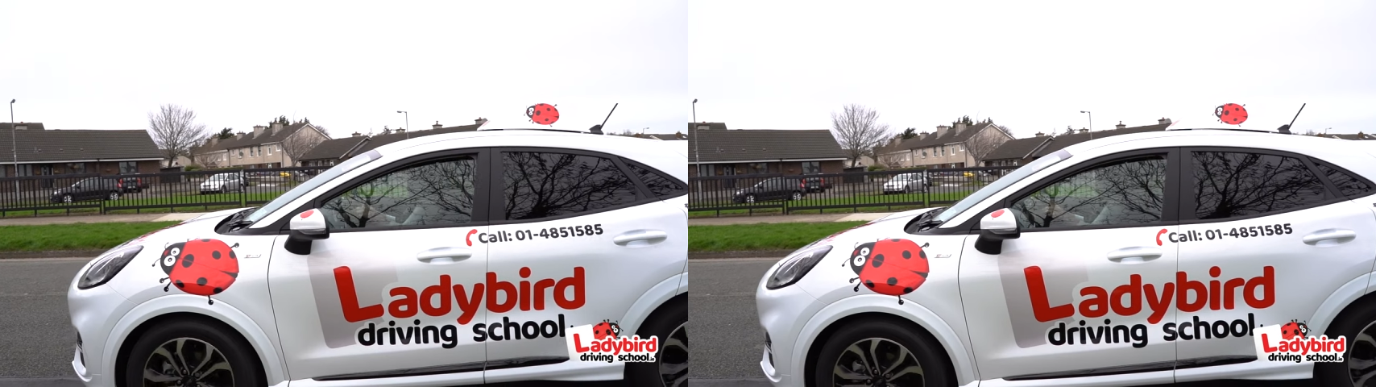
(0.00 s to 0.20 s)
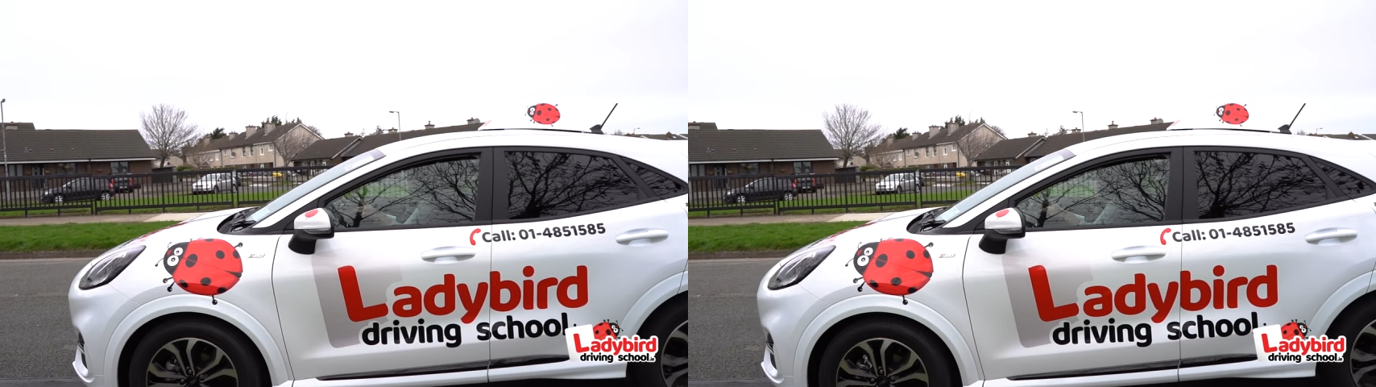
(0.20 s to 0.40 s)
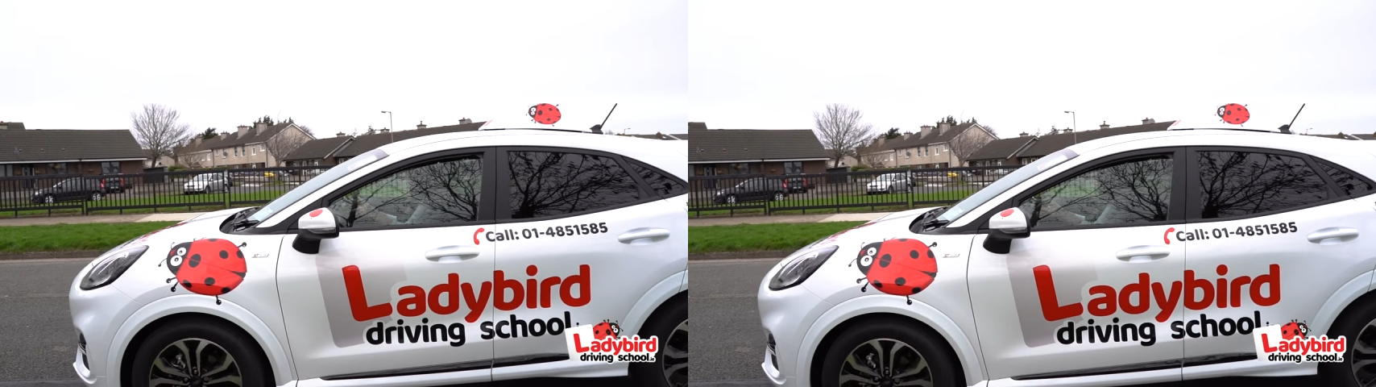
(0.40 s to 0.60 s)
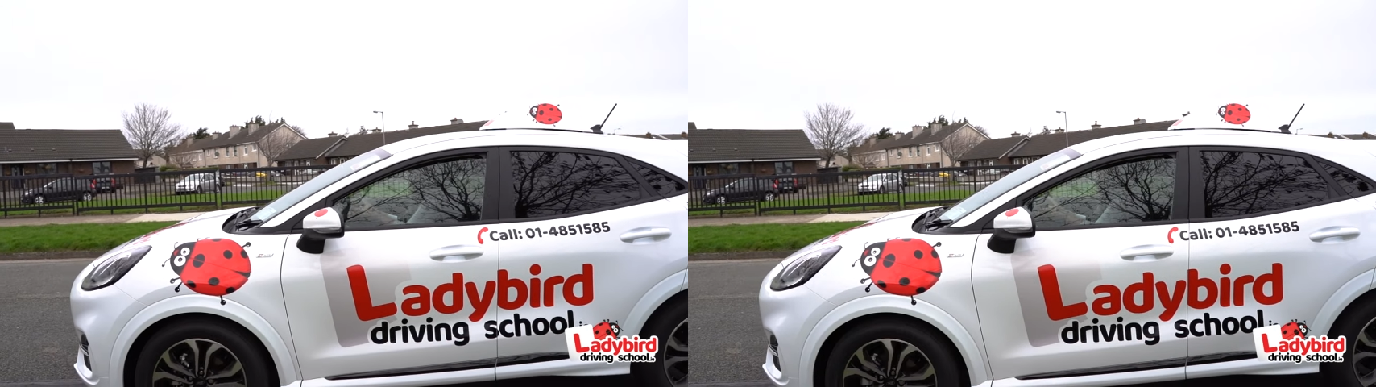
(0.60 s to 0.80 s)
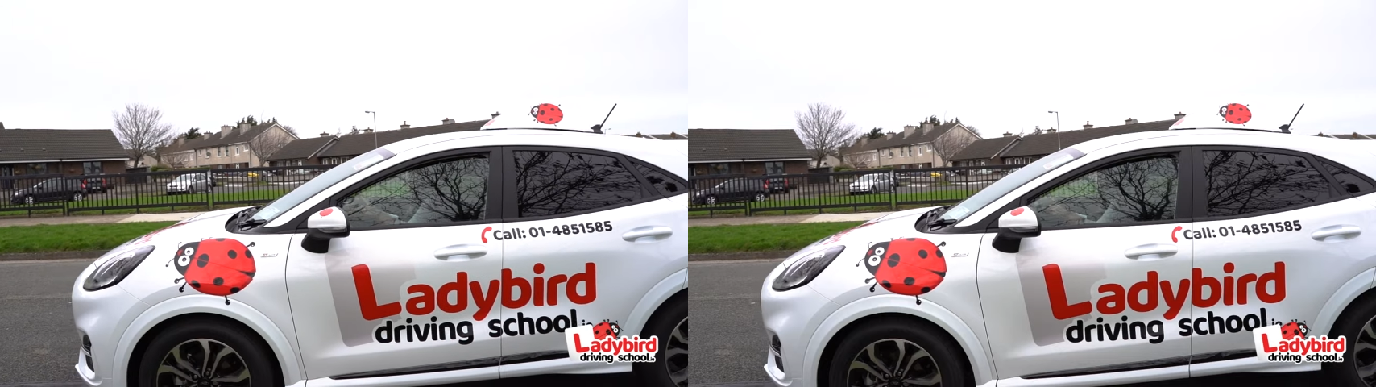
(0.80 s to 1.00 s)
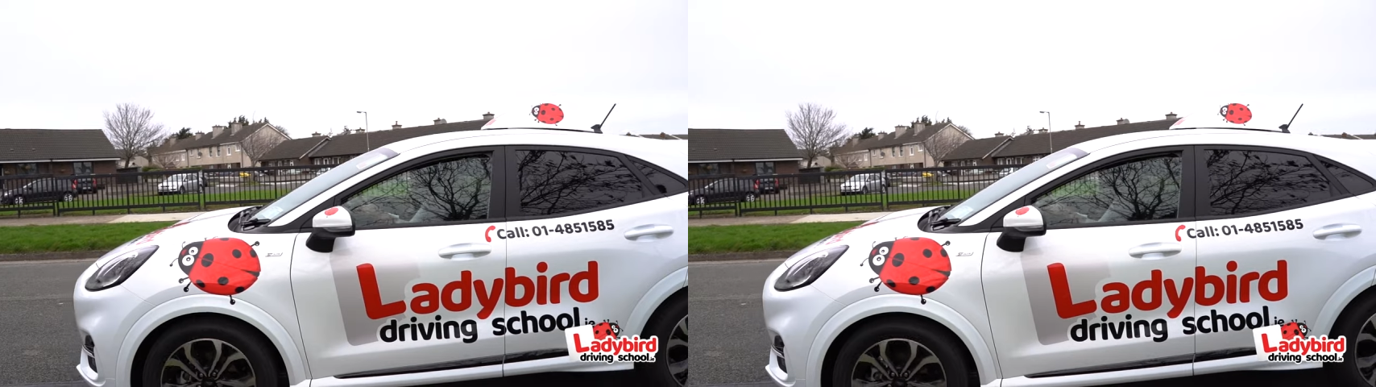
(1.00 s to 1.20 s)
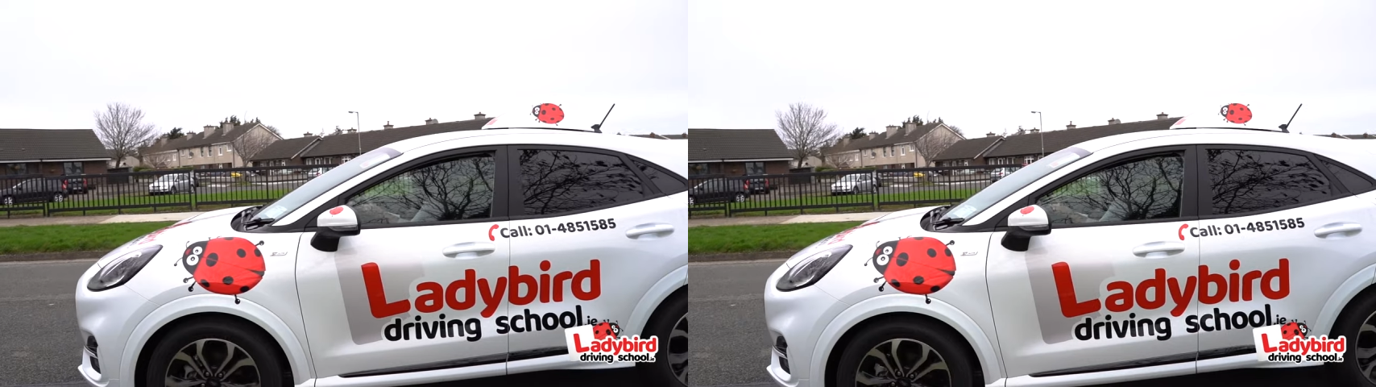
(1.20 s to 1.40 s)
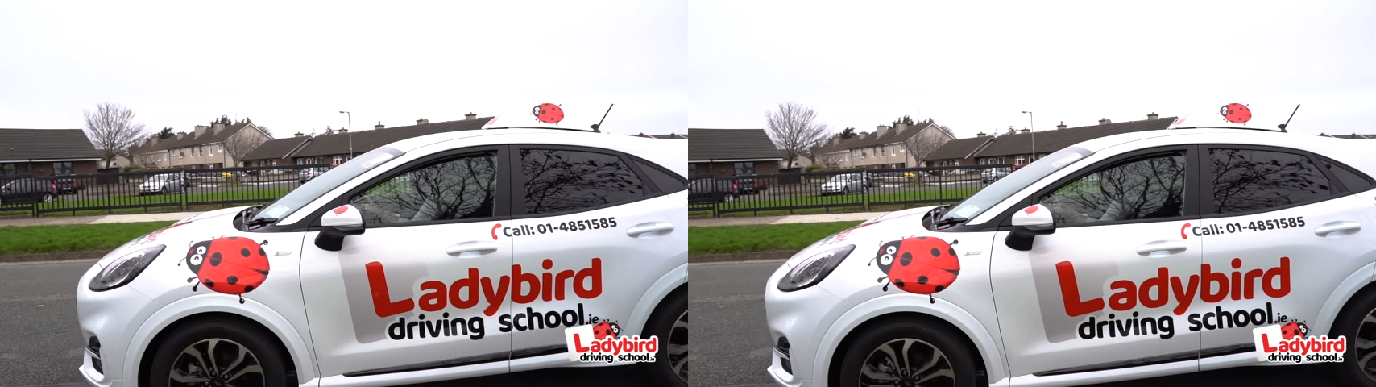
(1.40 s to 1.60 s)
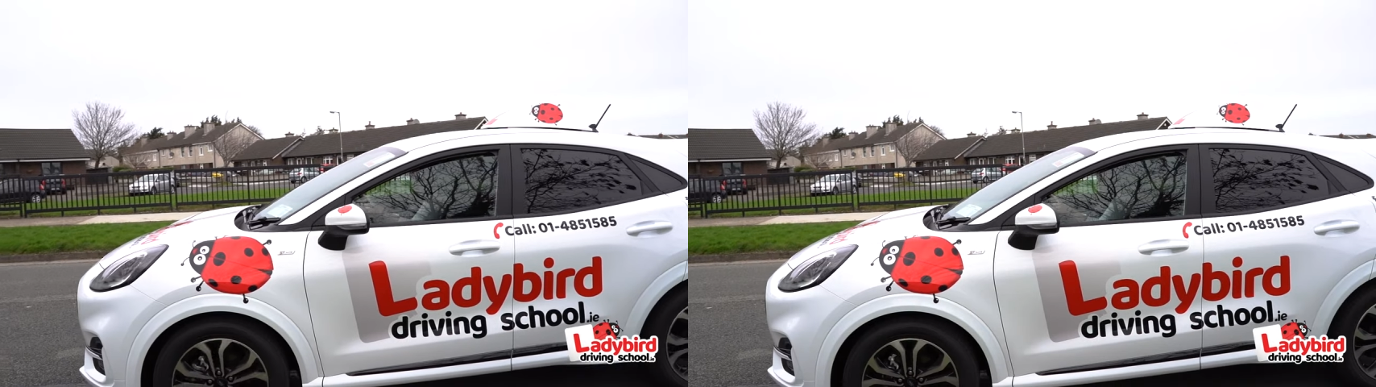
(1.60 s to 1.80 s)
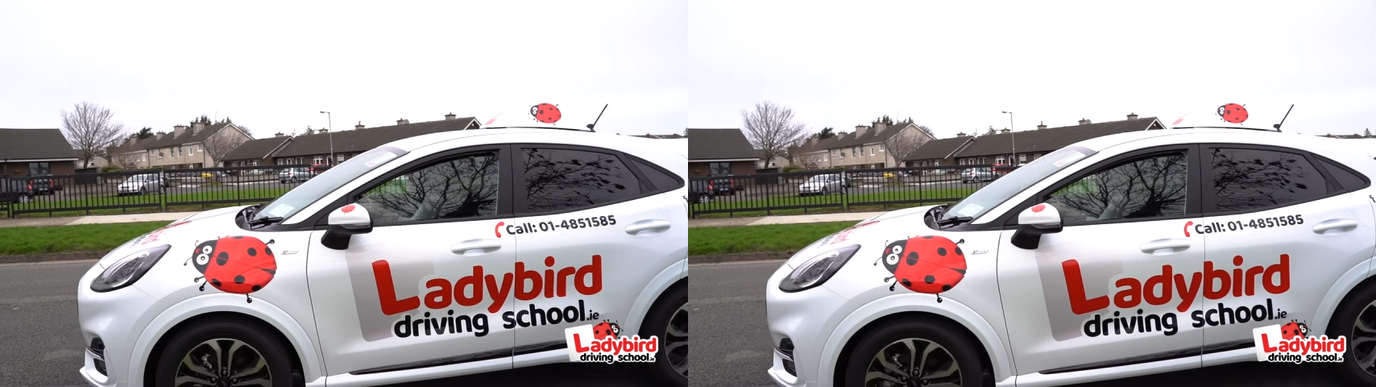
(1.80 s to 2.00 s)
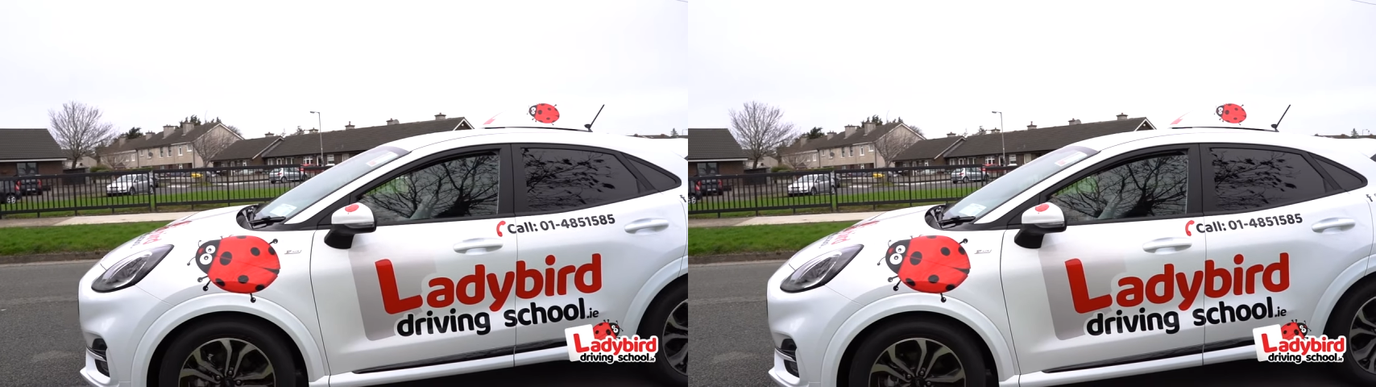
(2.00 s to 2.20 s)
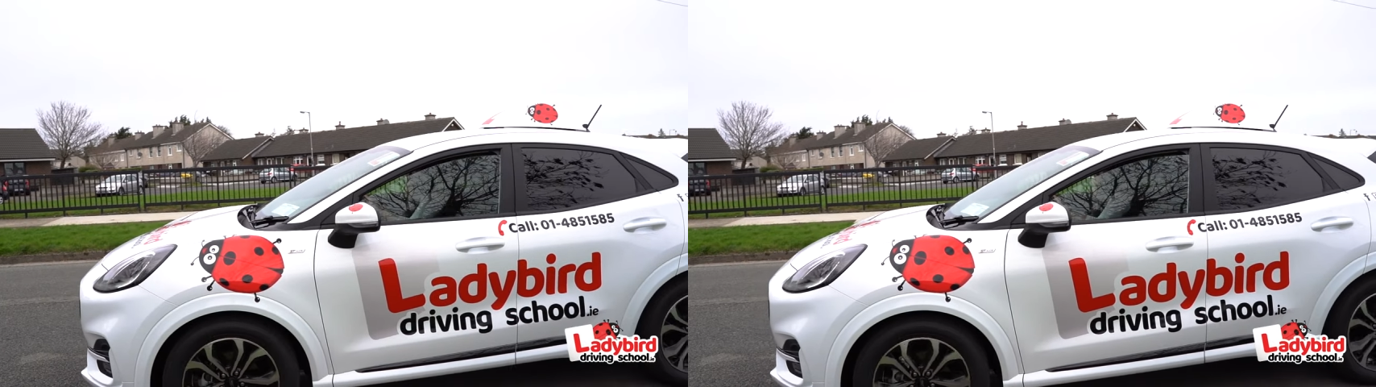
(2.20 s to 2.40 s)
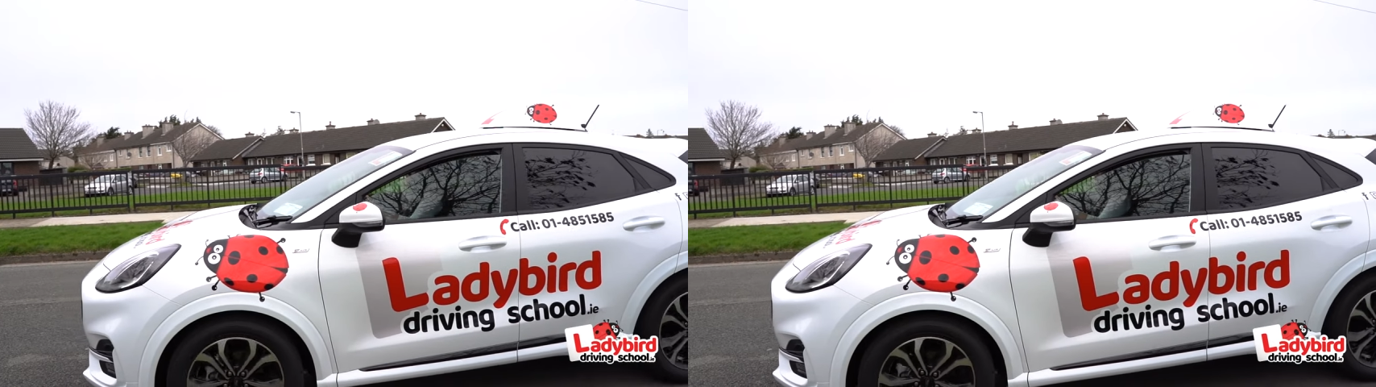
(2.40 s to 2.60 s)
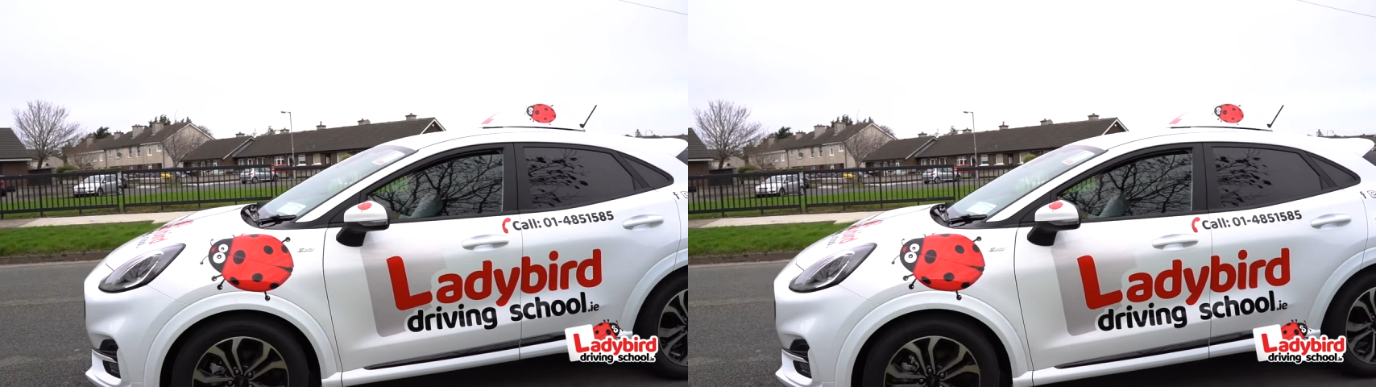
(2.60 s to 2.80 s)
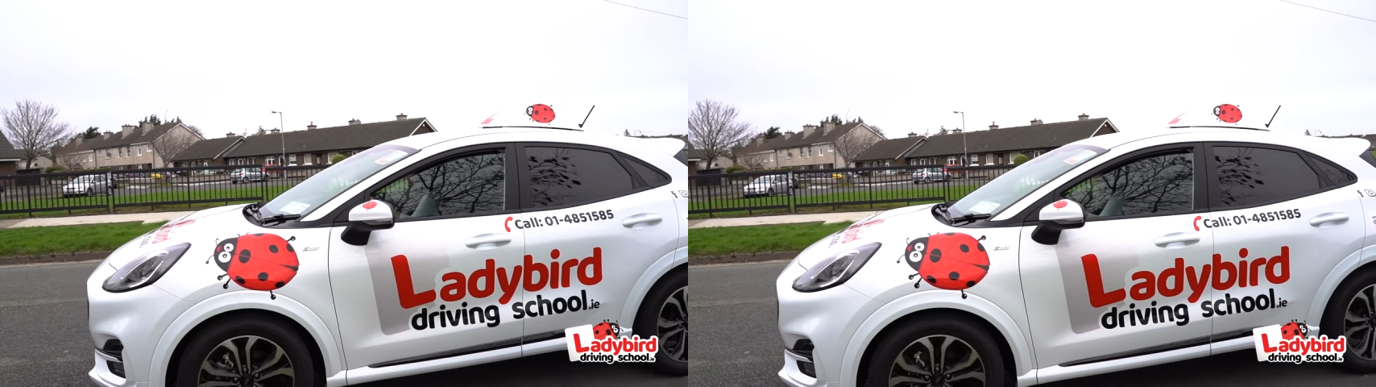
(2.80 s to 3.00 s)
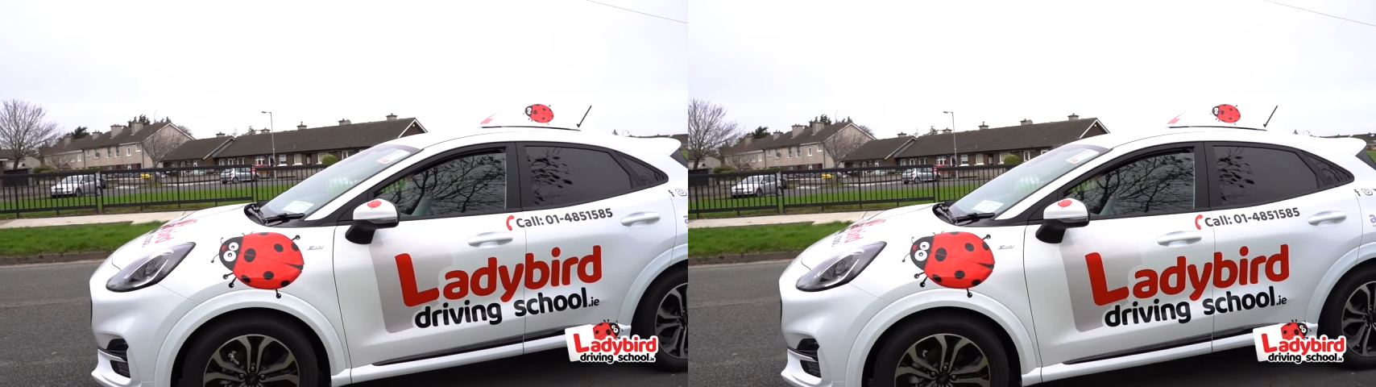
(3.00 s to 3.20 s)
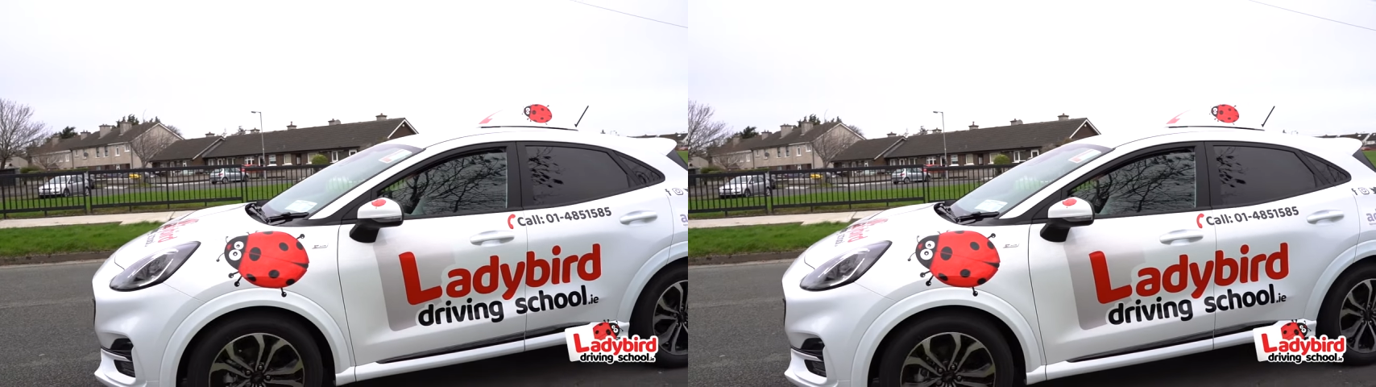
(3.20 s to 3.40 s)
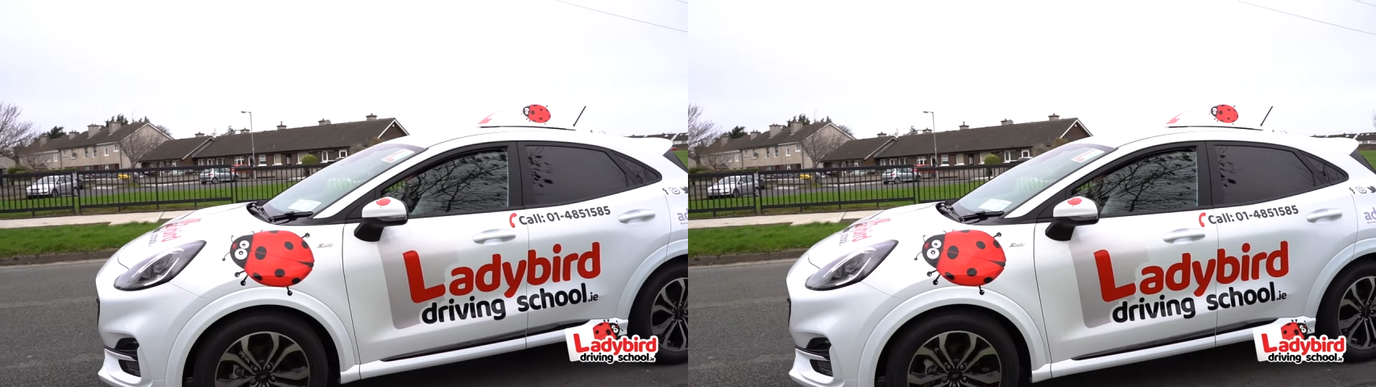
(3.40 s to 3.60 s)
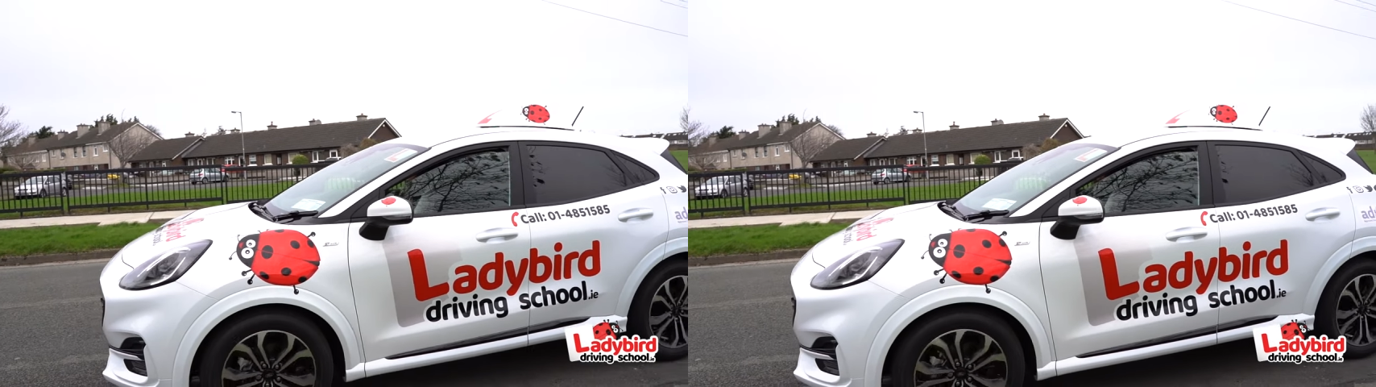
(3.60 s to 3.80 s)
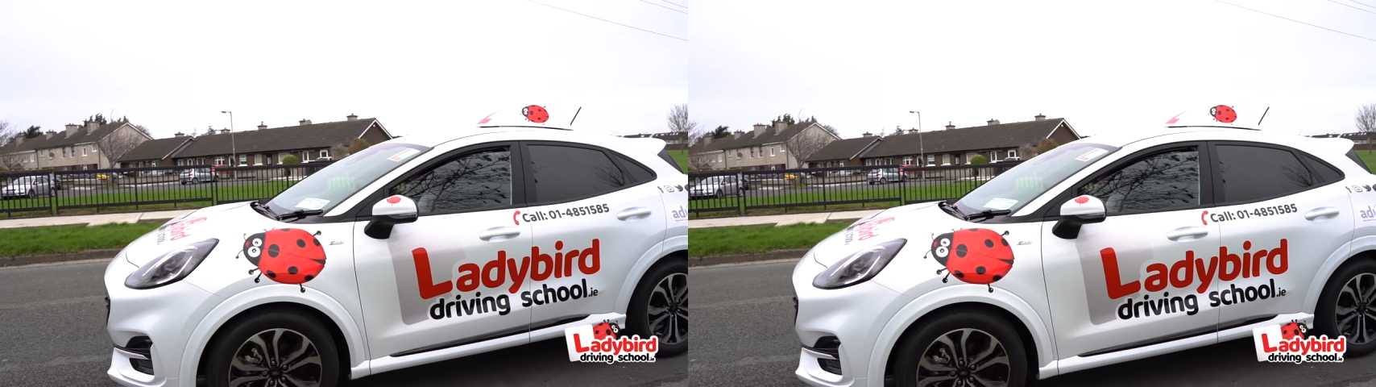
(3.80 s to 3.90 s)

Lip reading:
(no speaker visible)